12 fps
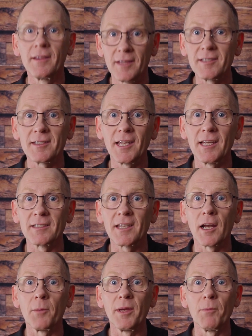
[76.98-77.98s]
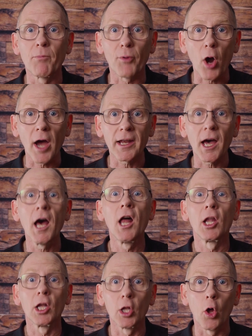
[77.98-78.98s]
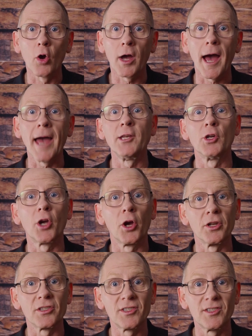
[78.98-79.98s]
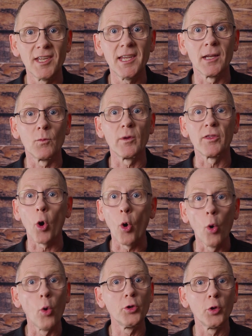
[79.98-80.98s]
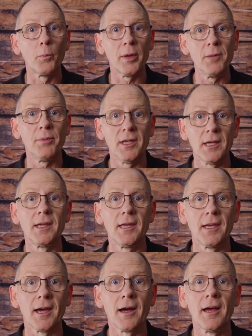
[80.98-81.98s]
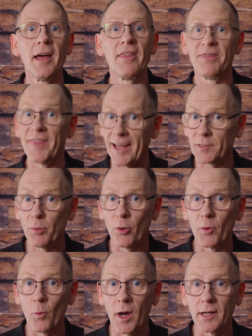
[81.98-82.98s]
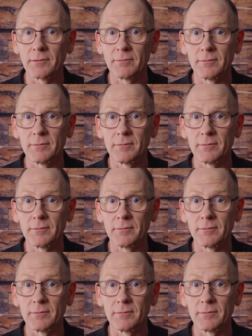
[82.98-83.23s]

this thing is going to be brighter, longer, and you're going to see it with all your PPE gear. That's point one.